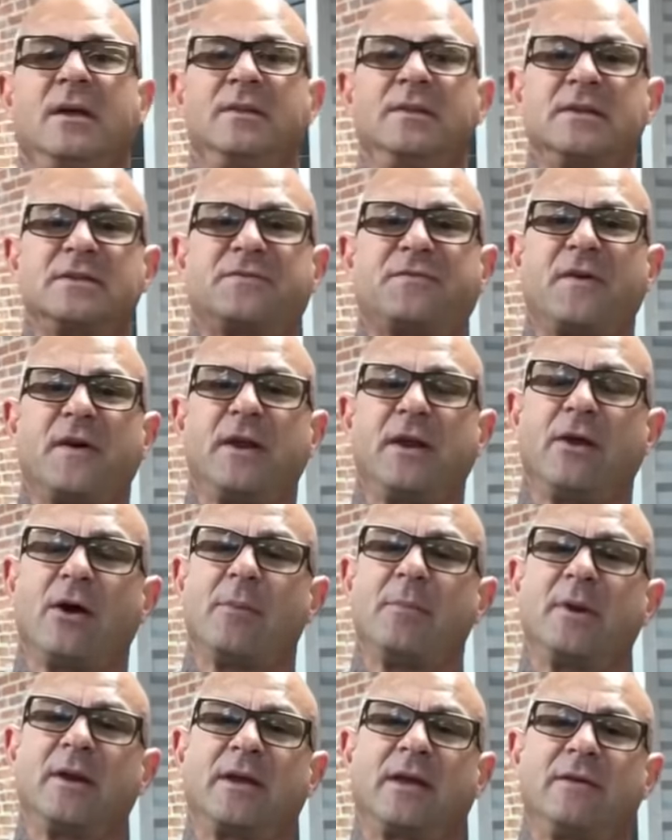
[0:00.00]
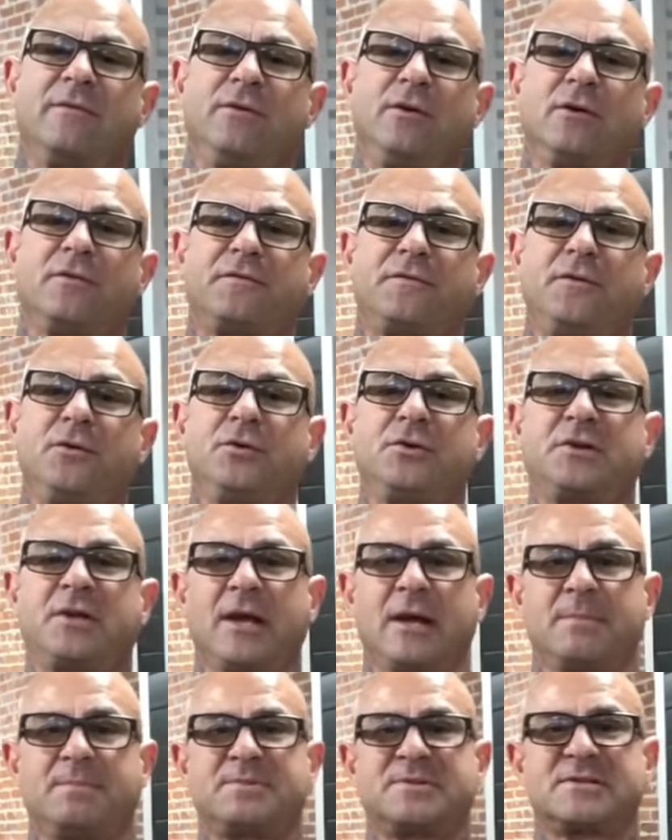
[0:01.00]
In this video, I'm going to give you a few
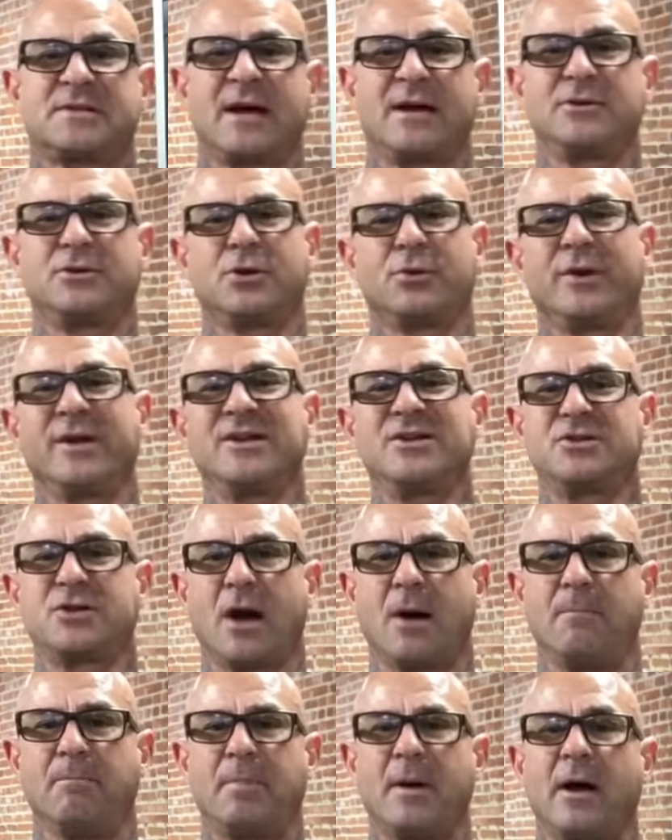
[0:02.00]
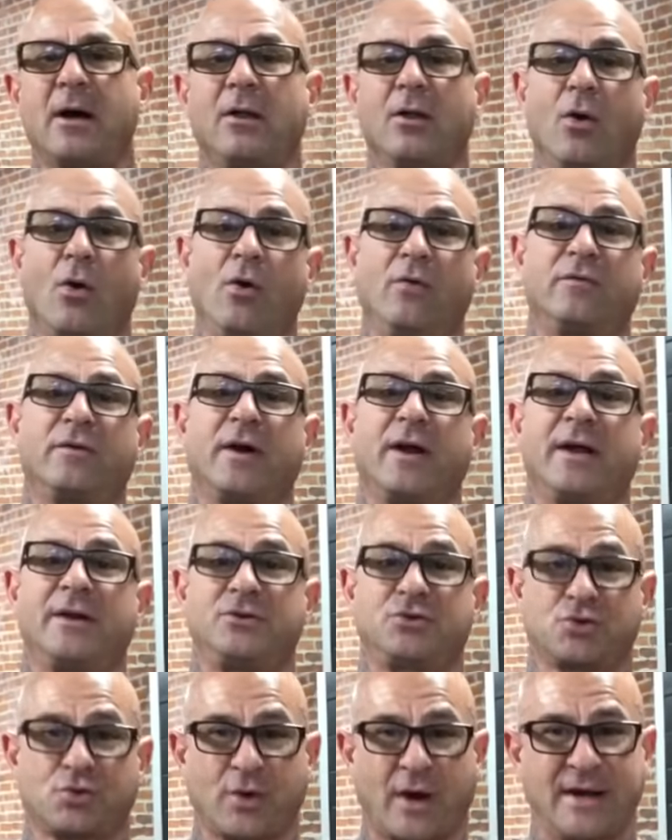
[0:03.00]
tips on doing dumbbell
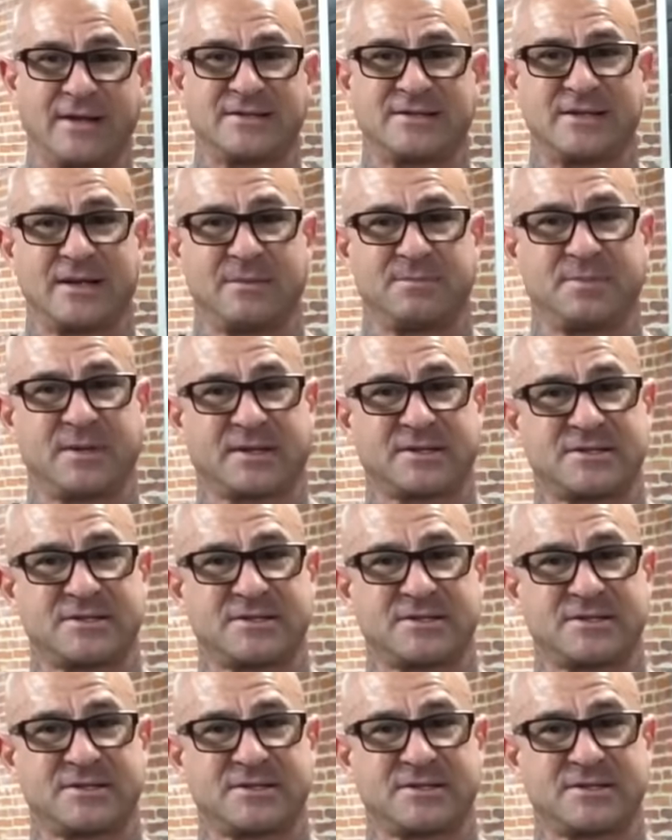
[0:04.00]
overhead tricep